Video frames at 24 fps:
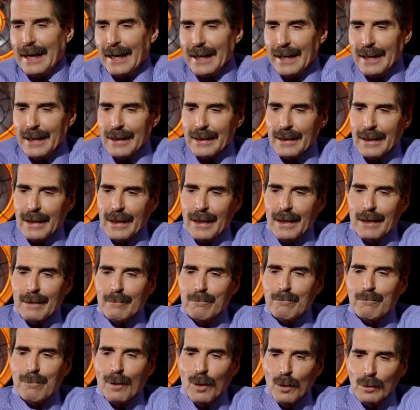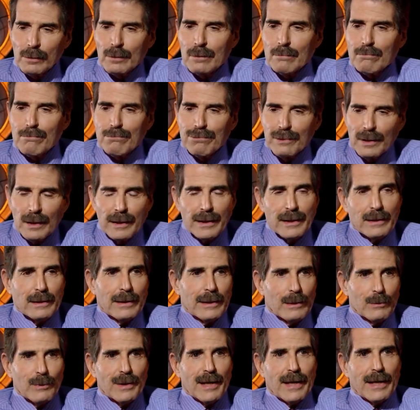And Bolton
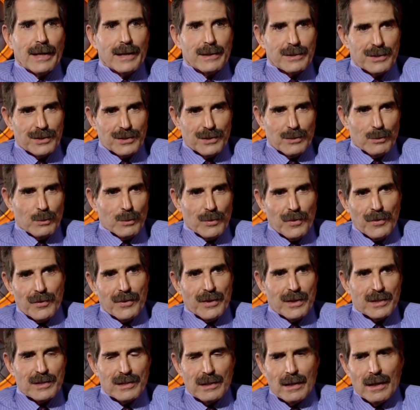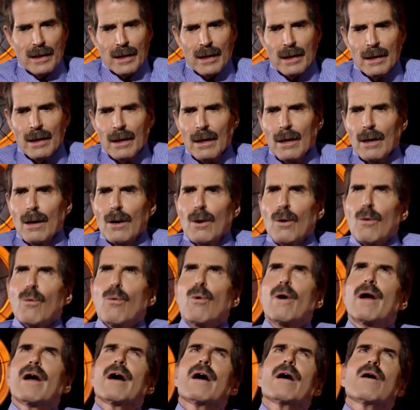brilliantly would answer with things like,
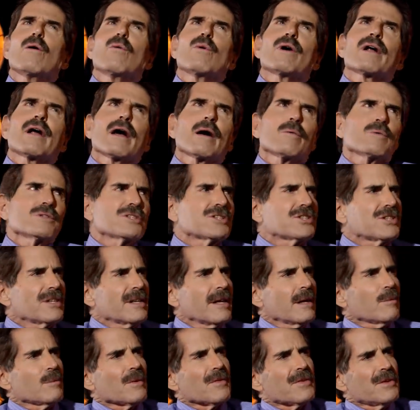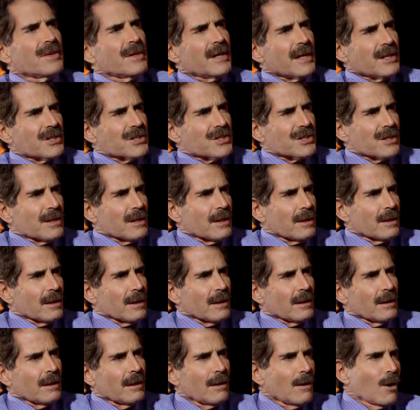well, when I was sitting with Nixon
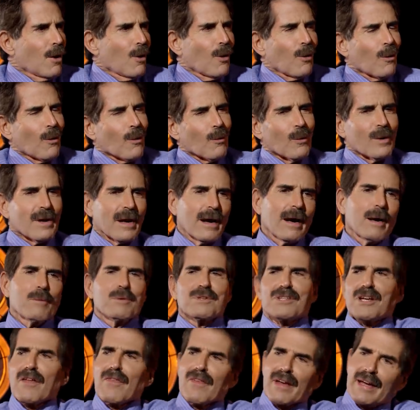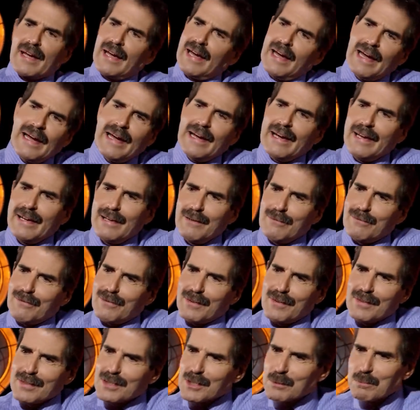and well, when I was in the cave
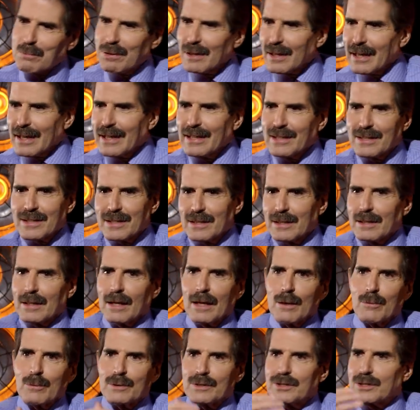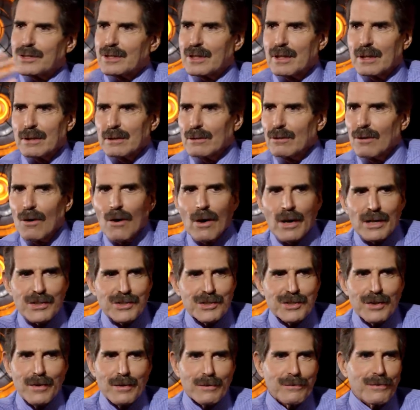in this place, and I would just get
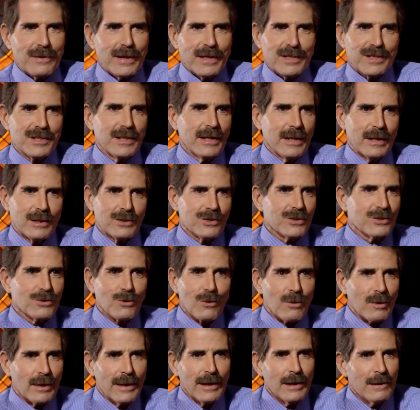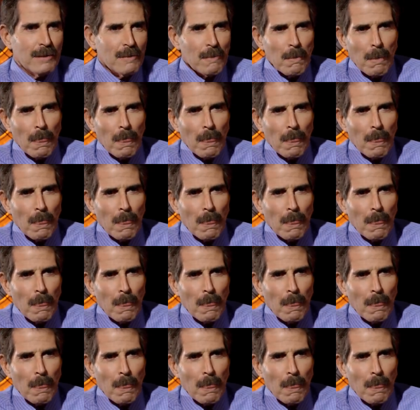lost in the fascinating story.